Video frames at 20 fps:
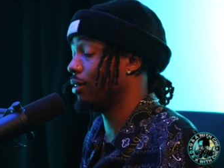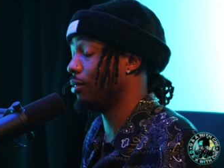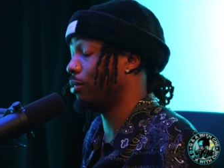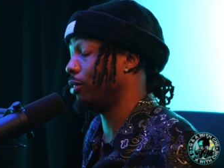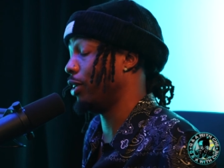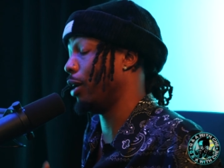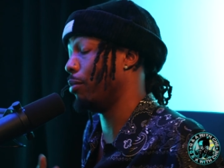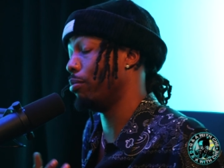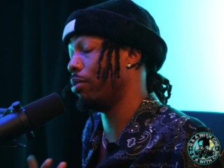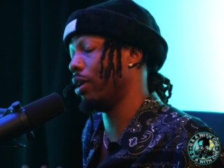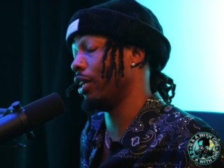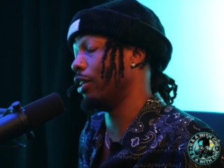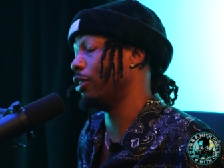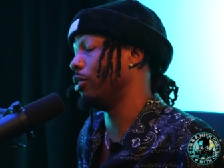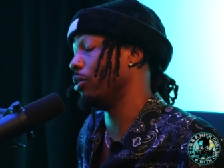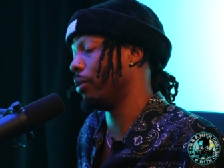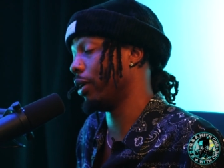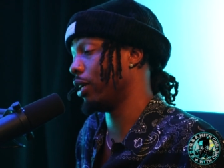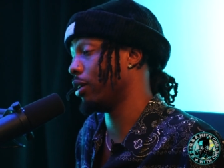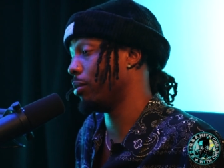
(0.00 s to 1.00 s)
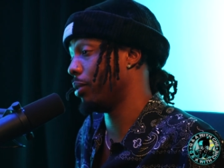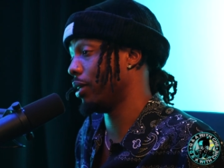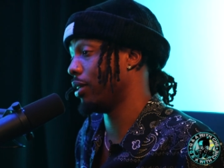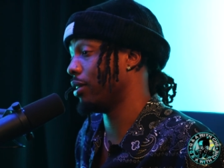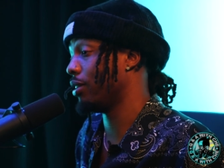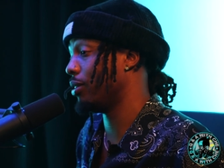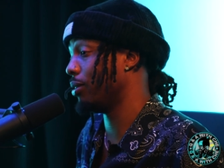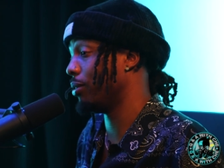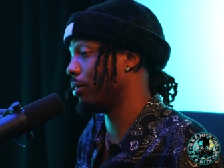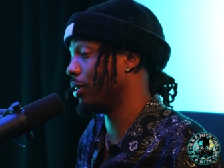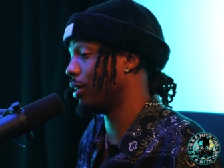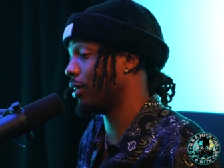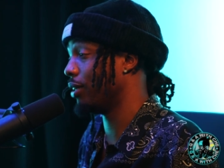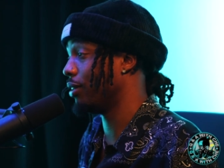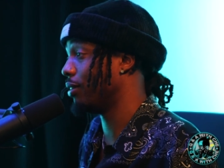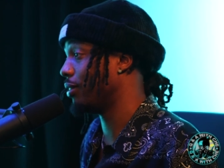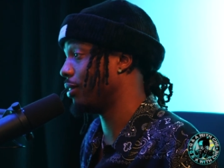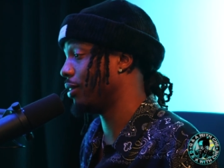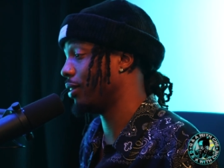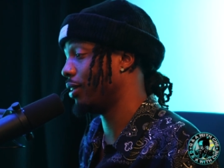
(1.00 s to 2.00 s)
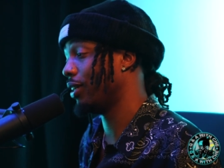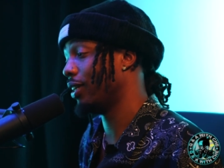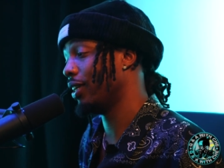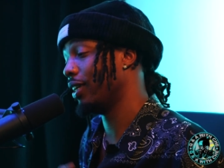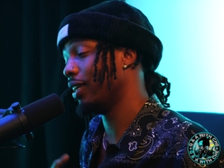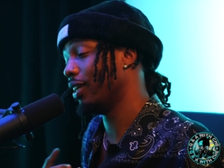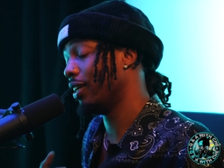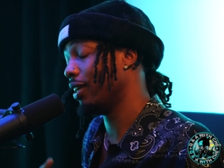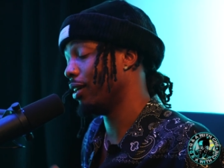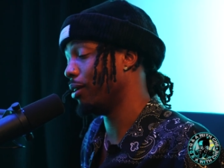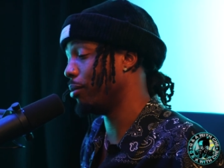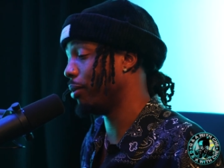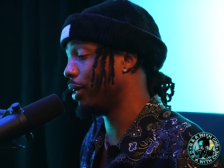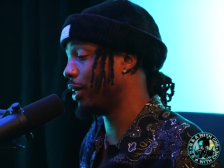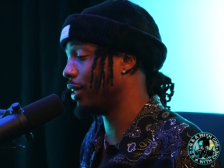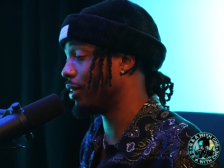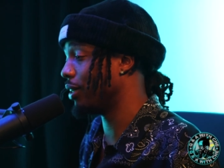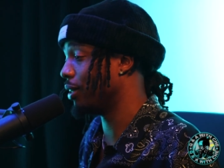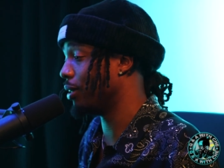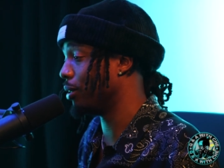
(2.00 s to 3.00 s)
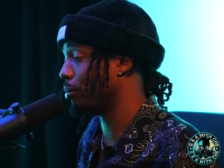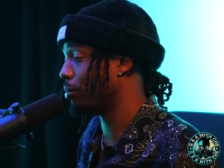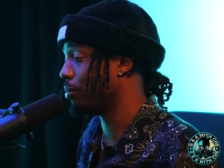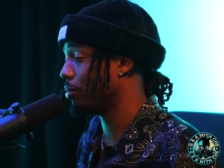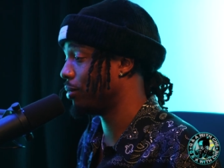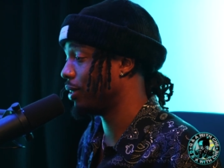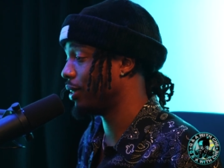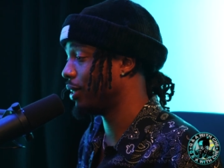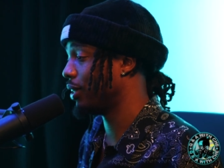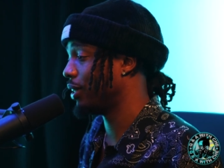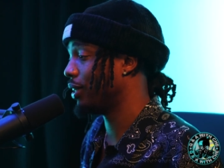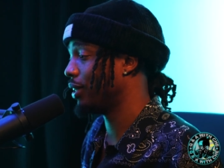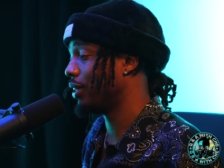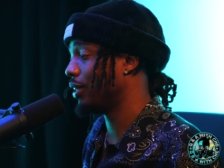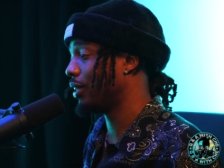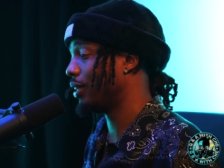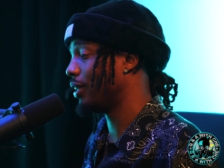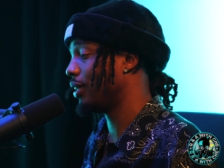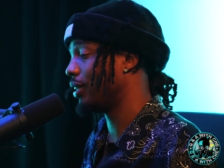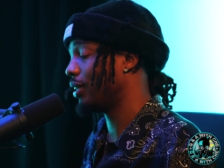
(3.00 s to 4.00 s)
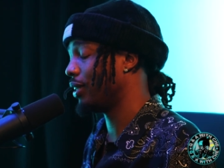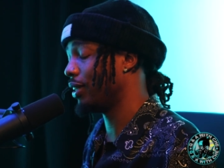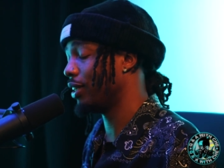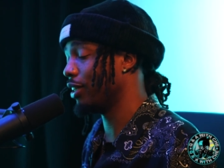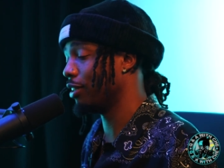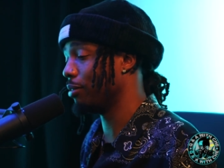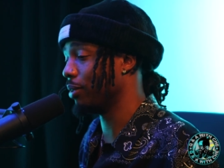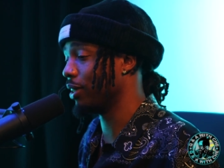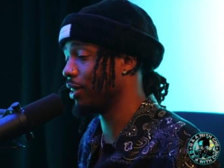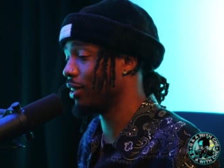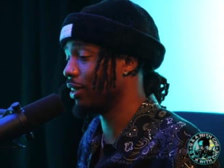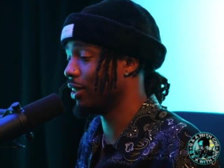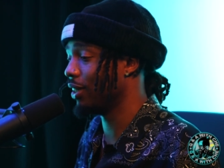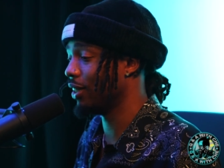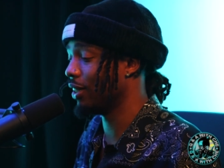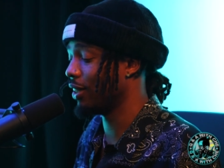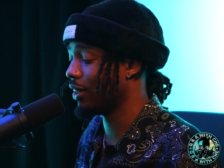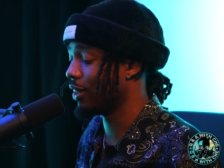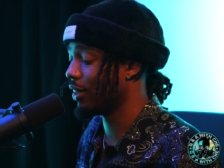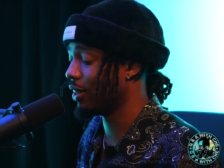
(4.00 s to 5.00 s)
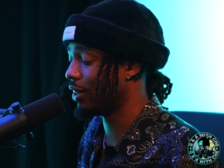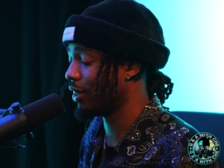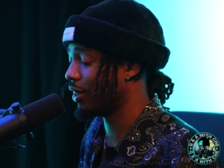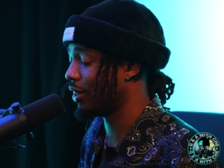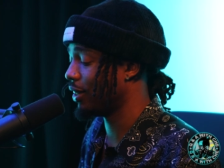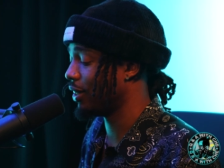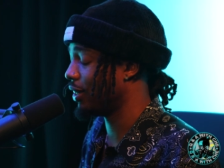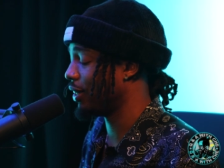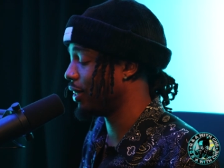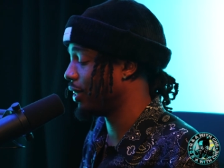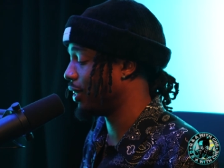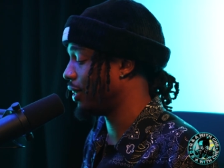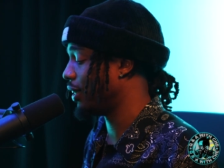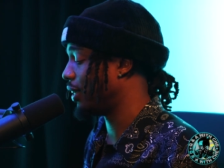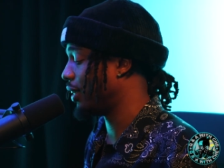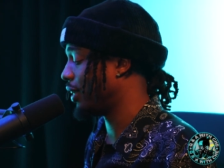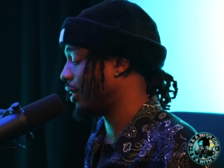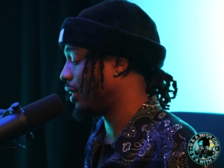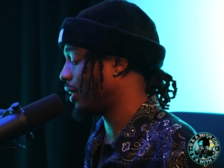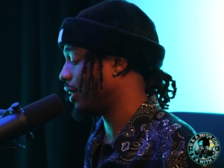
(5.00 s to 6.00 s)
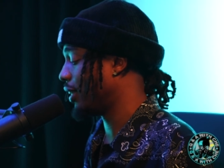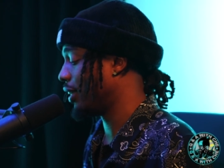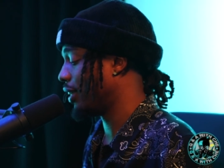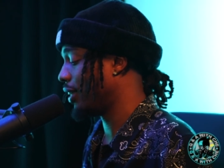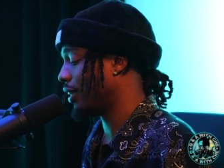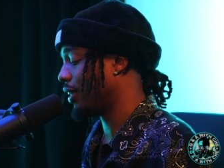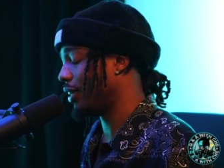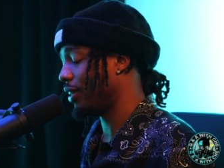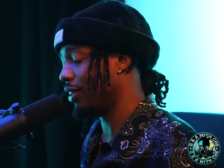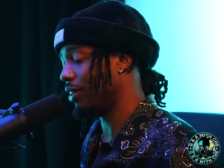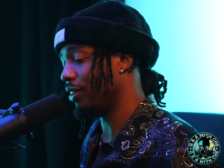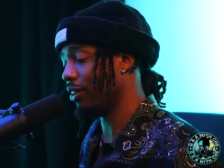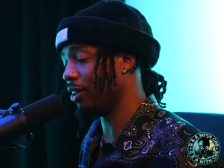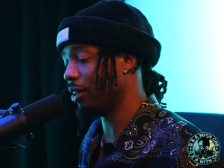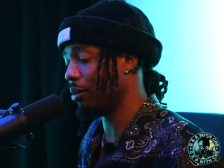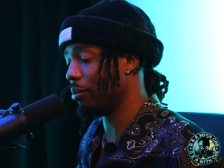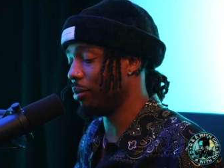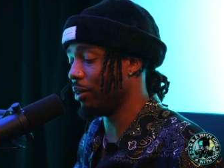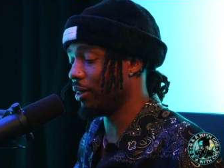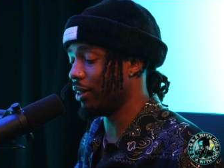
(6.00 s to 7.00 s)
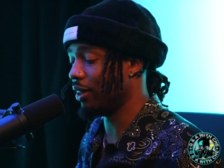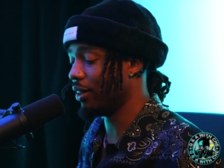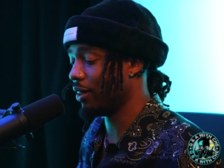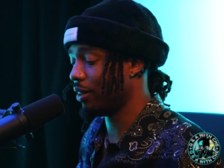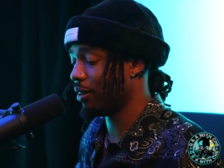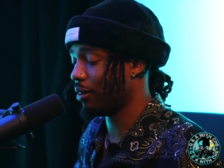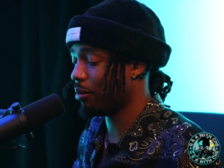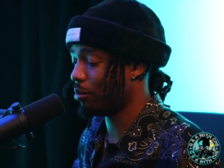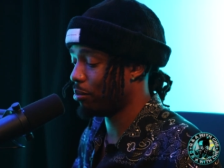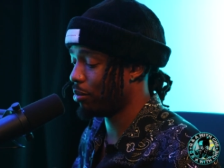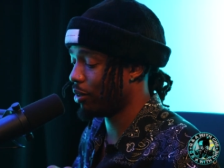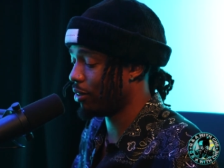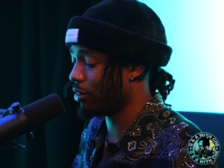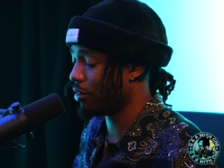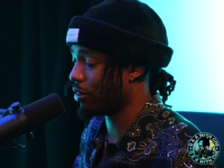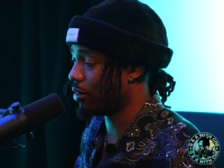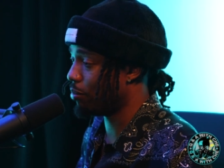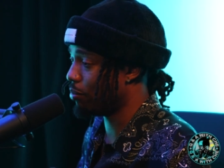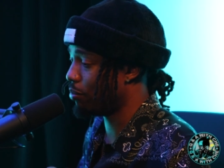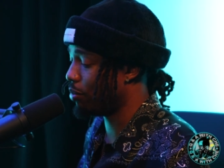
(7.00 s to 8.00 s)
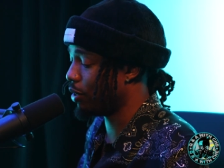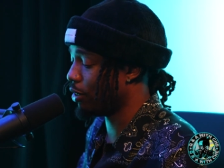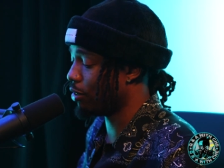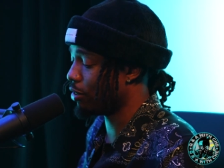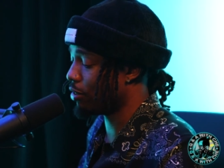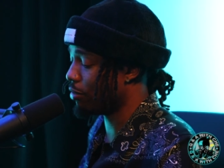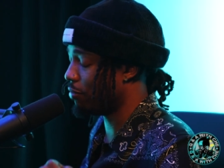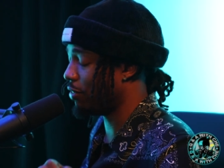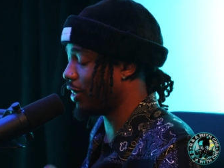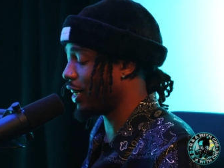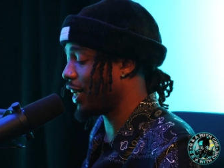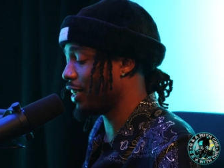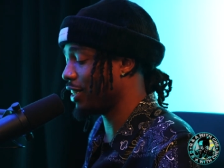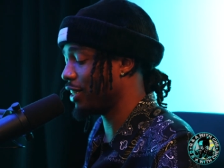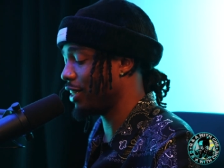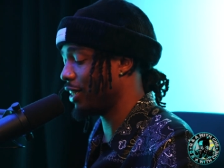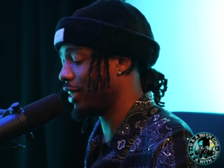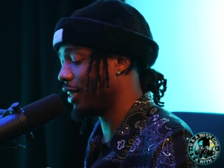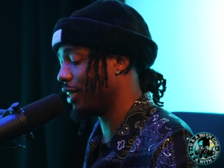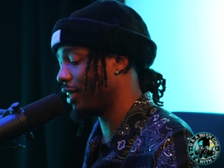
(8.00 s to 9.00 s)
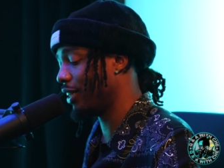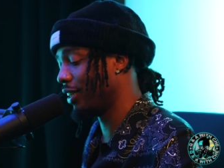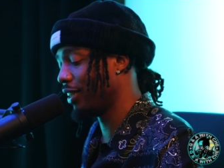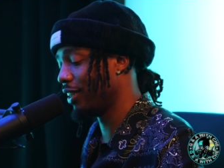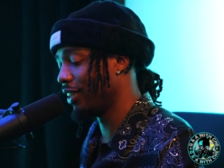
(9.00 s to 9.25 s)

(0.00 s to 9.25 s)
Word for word: which I probably do wake up at the studio, I wake up, kiss my son. Okay. You know what I mean? Put on, put on some fly shit.